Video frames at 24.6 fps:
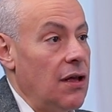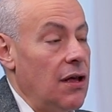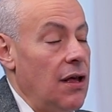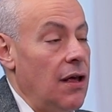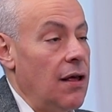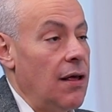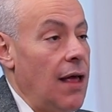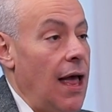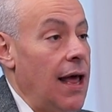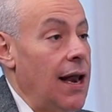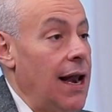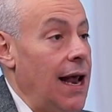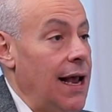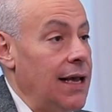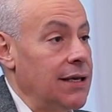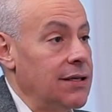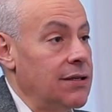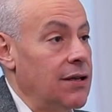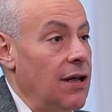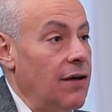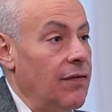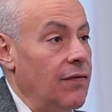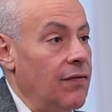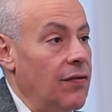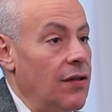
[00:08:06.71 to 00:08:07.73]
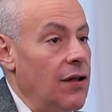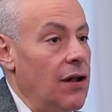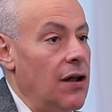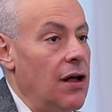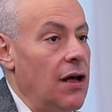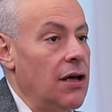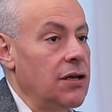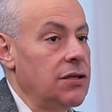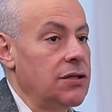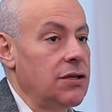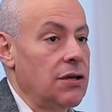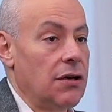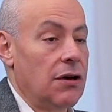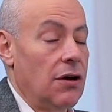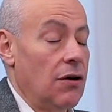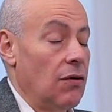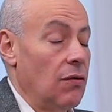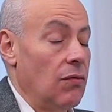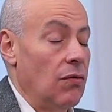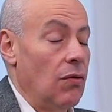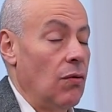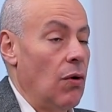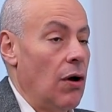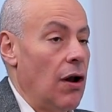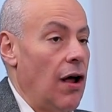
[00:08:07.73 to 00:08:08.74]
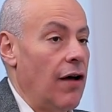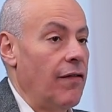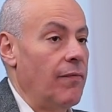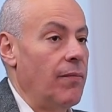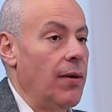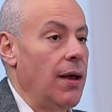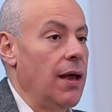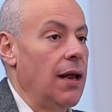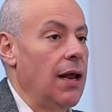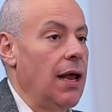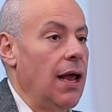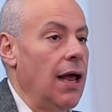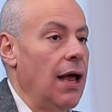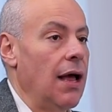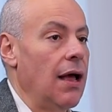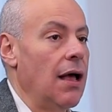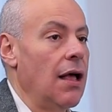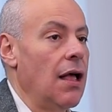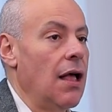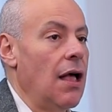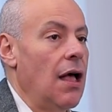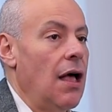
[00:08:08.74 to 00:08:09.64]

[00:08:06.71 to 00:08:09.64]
and has done for the last, while I've been here.